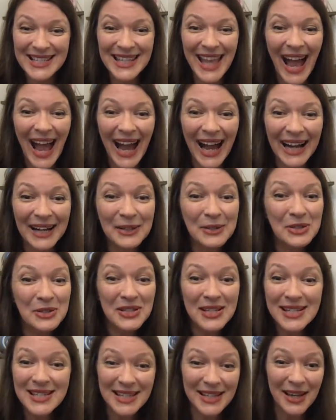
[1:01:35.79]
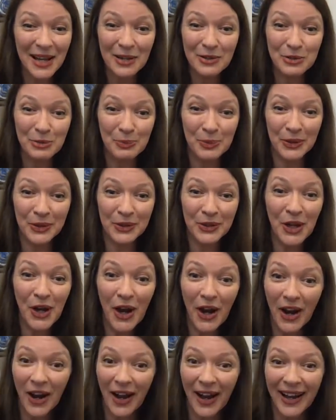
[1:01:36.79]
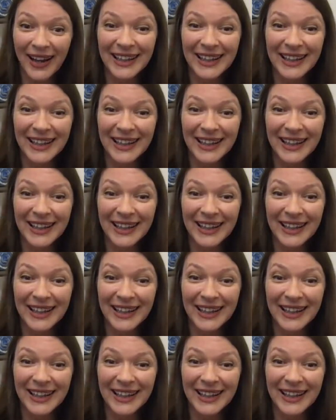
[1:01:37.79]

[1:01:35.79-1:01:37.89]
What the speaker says: now. She's an entrepreneur.